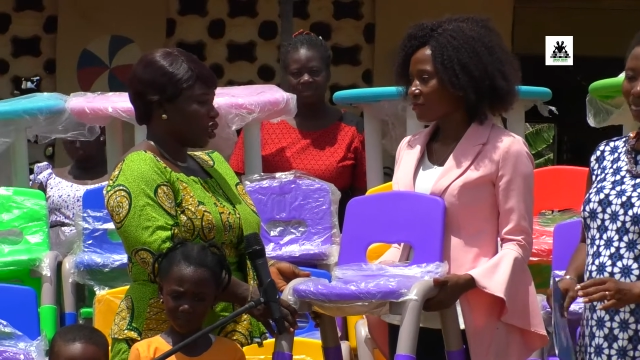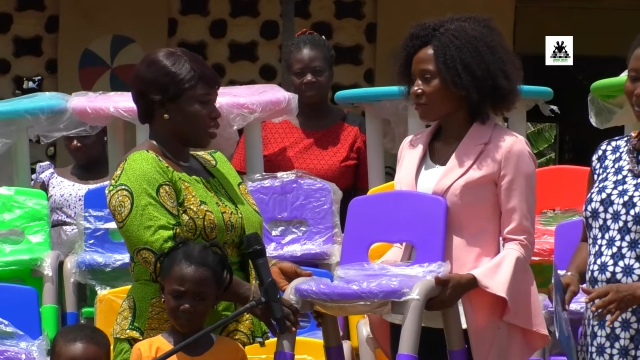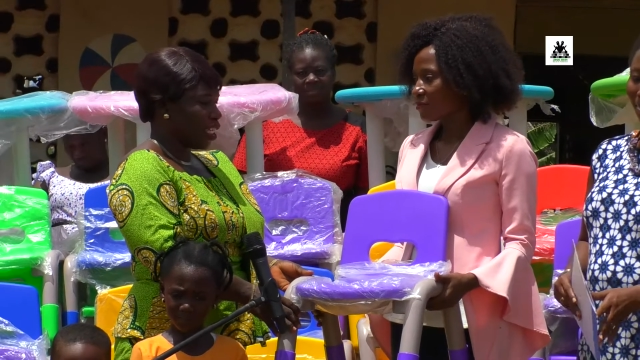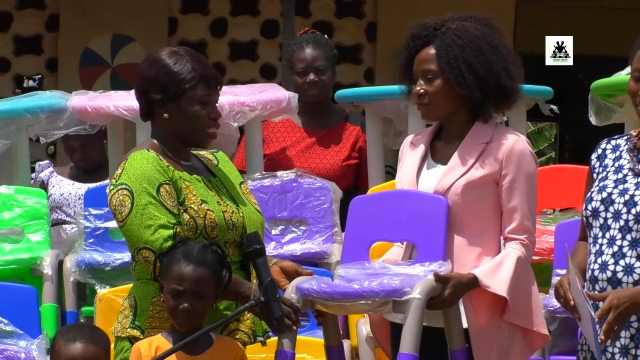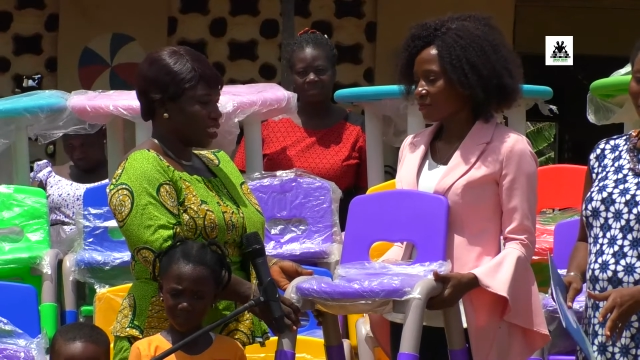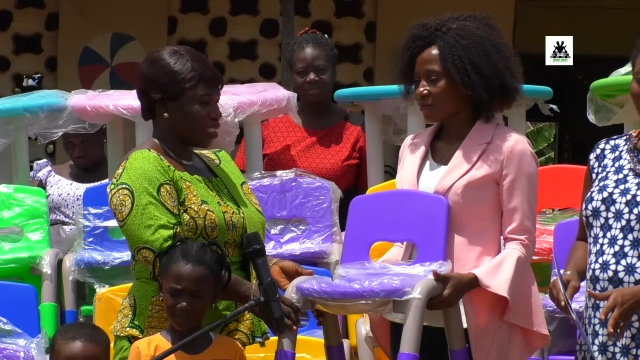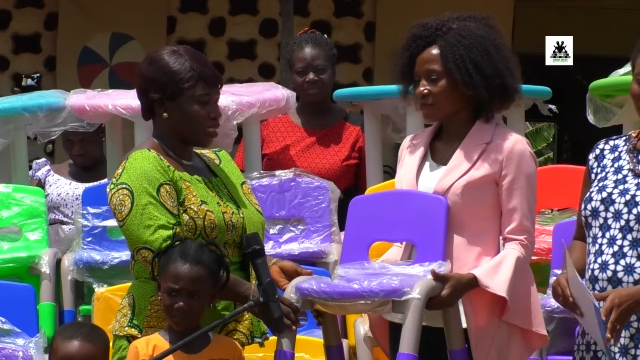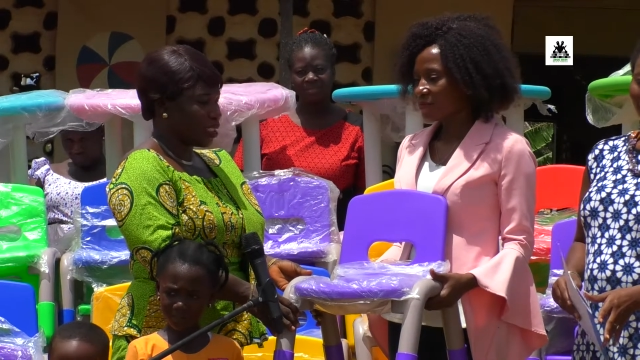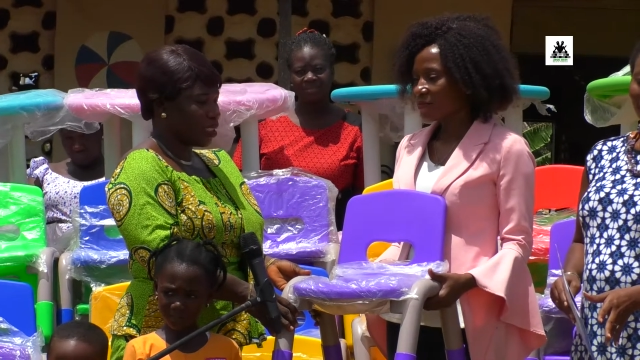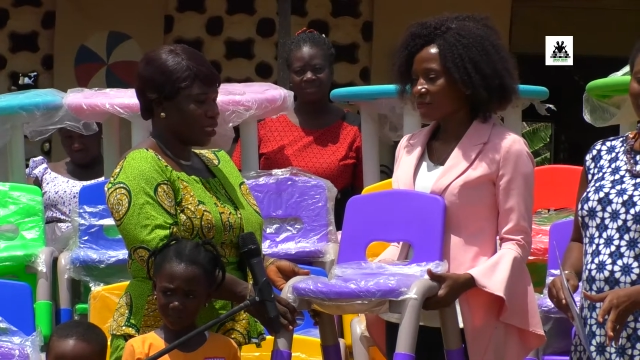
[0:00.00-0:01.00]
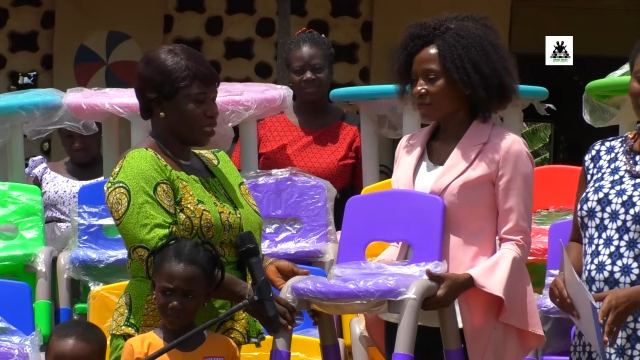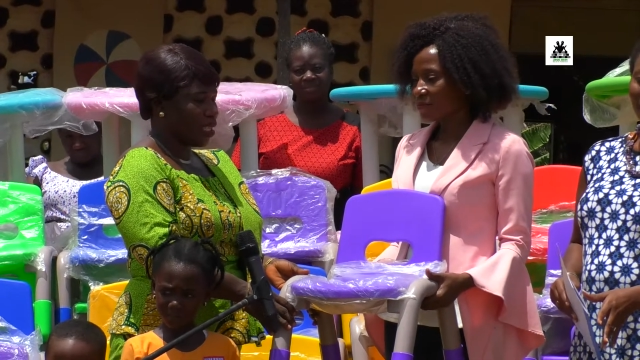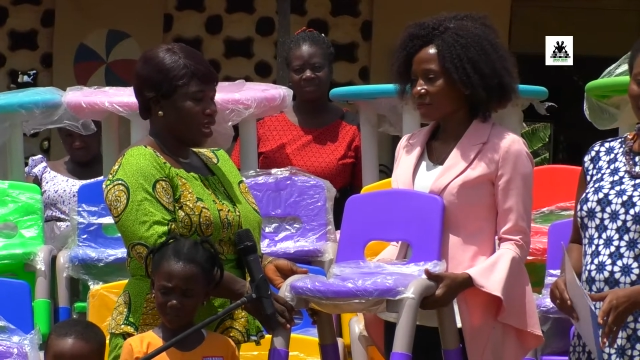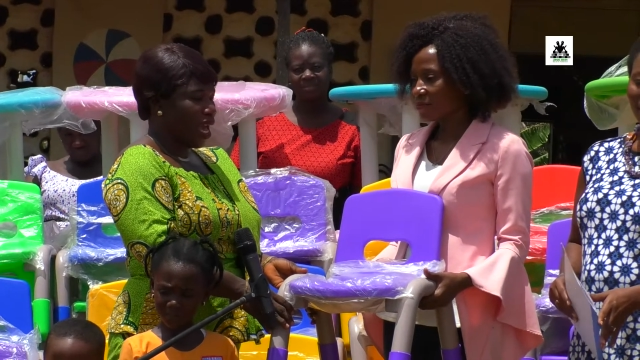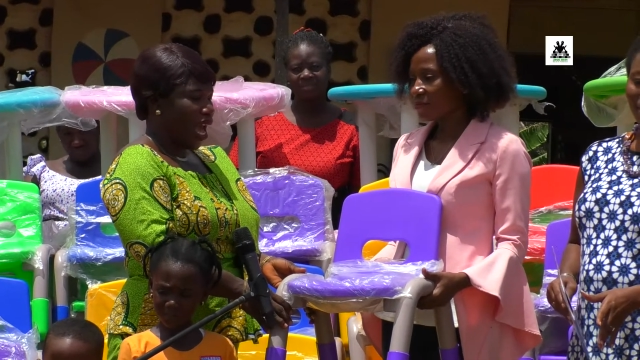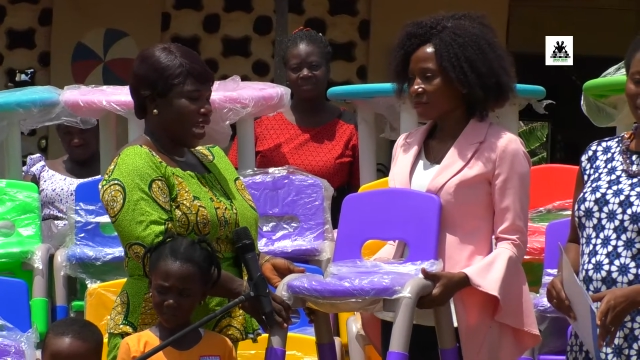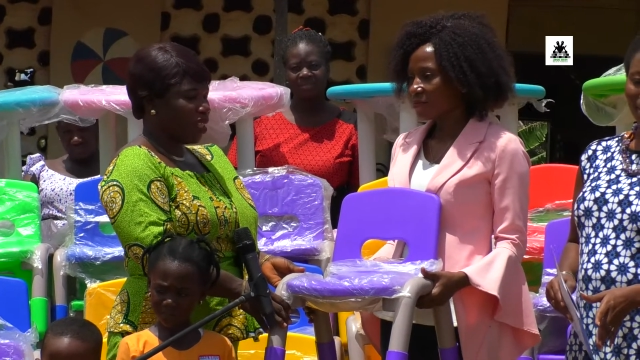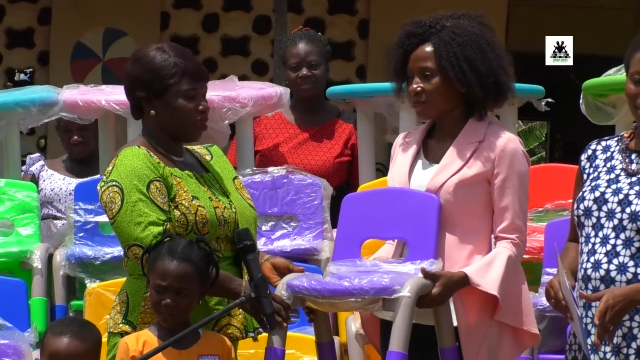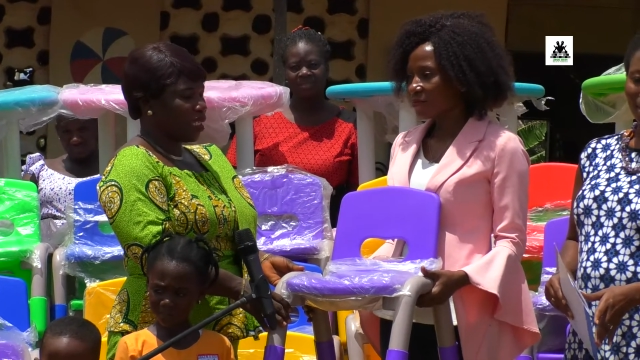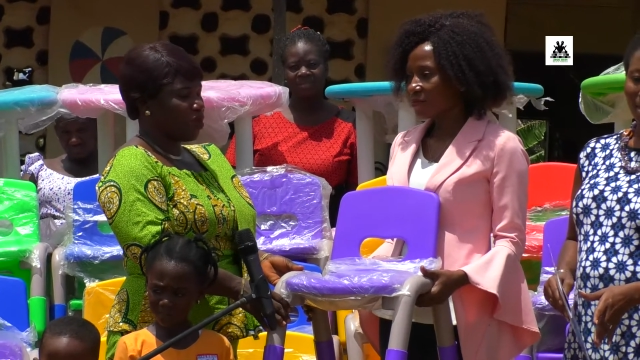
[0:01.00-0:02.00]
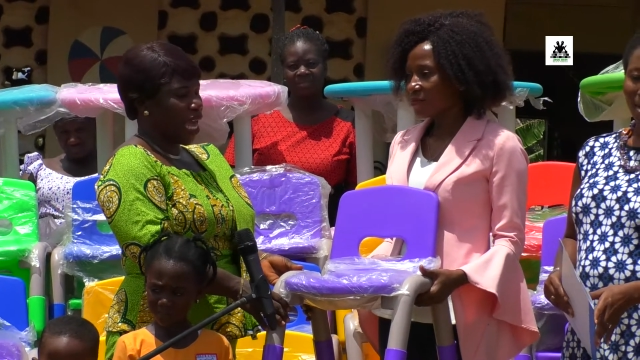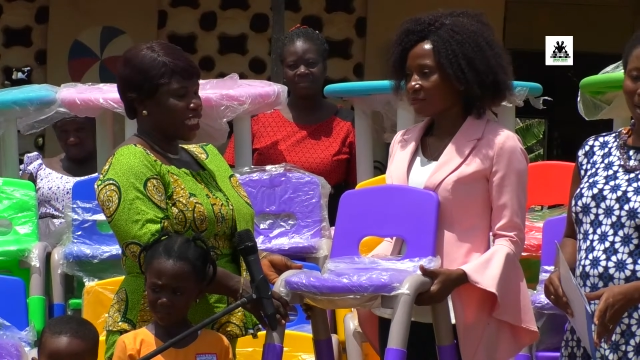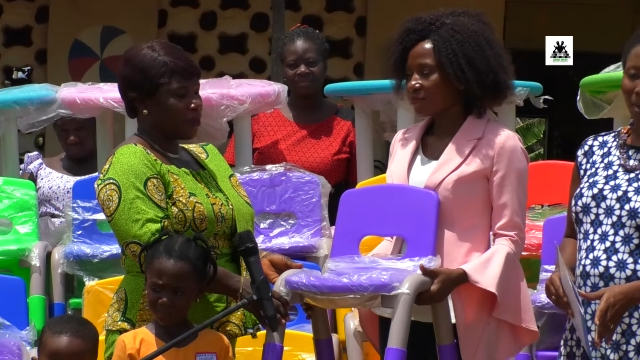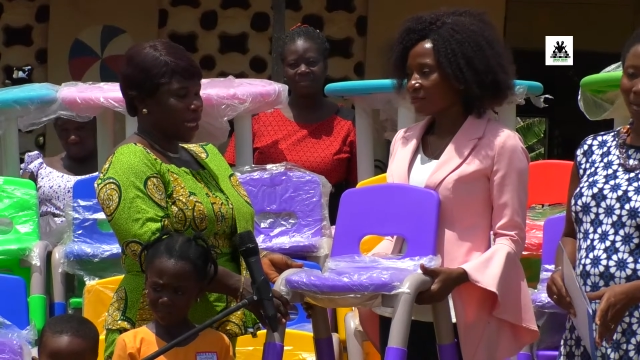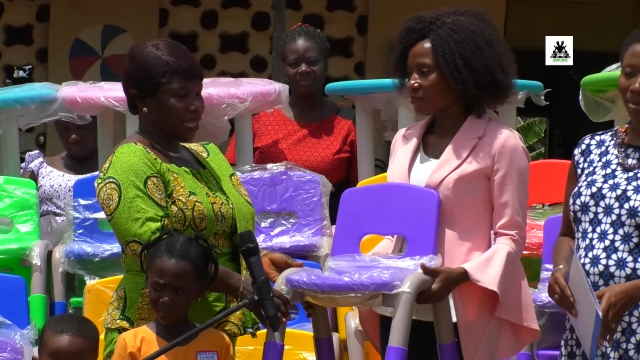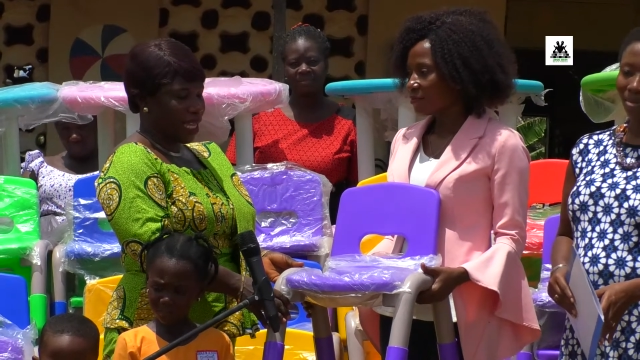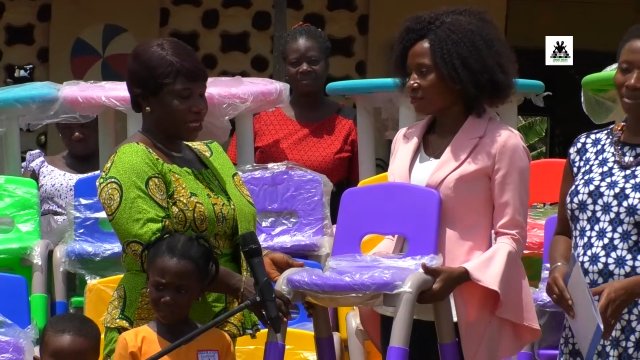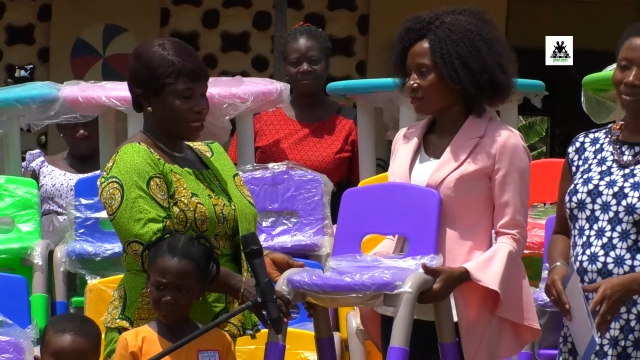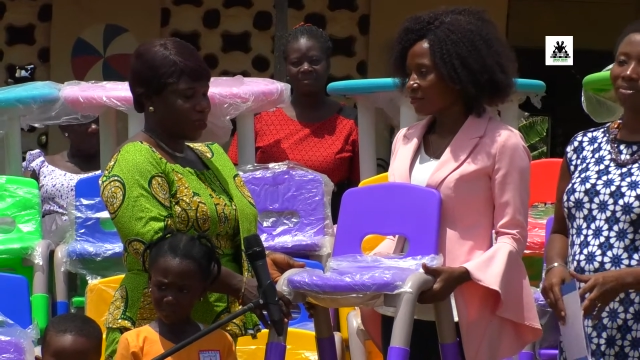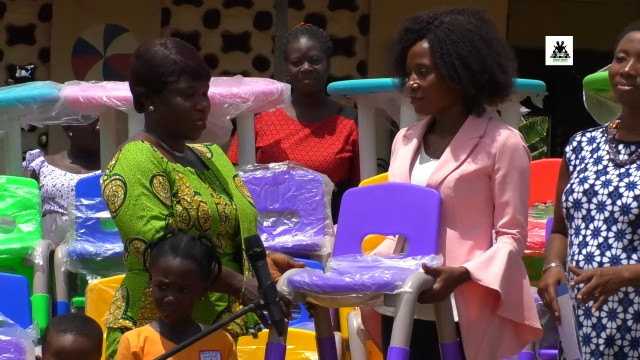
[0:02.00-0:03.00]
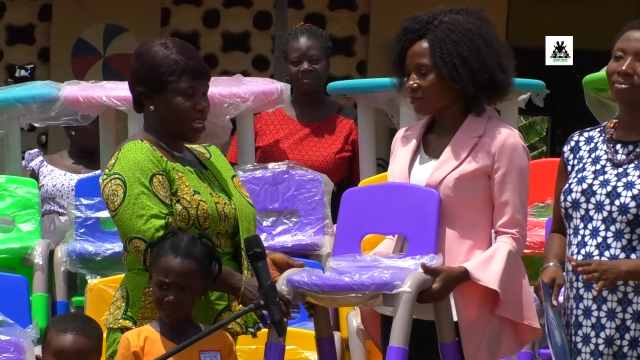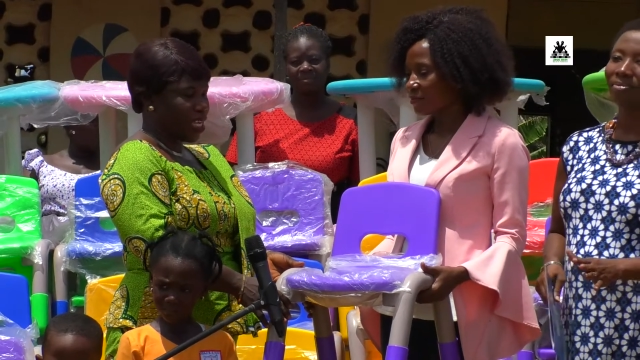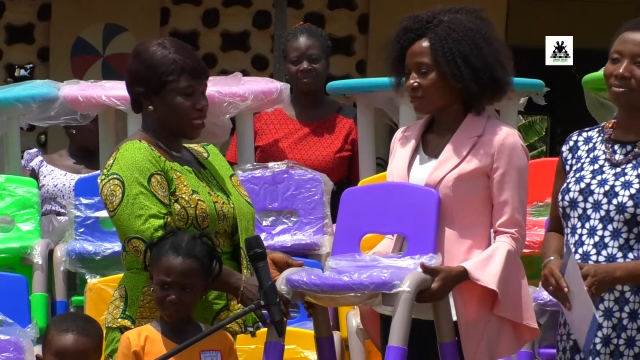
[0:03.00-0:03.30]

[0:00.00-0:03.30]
Speaker 1: donation. How knew did we expect that today